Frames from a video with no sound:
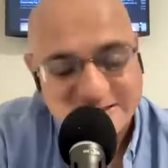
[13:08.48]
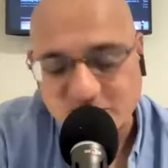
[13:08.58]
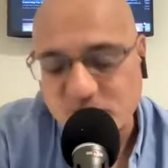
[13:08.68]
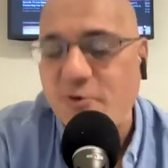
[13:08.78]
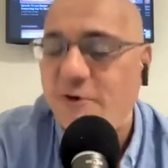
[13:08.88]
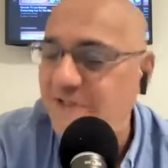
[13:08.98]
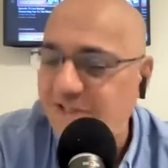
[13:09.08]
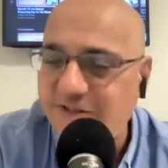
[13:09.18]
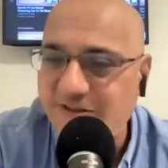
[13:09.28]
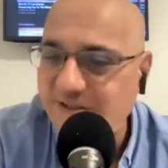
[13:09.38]
is your
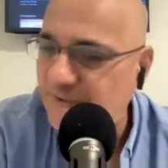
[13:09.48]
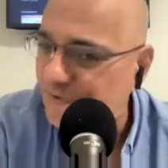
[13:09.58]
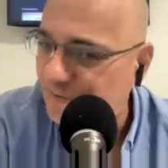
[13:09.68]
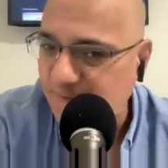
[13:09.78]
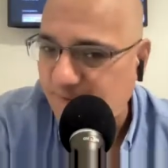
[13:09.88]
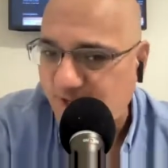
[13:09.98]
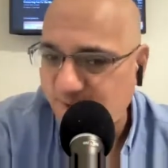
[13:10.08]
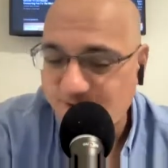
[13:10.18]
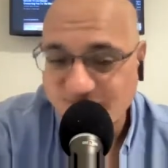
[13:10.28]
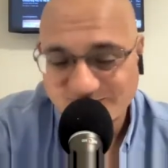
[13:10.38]
personal superpower?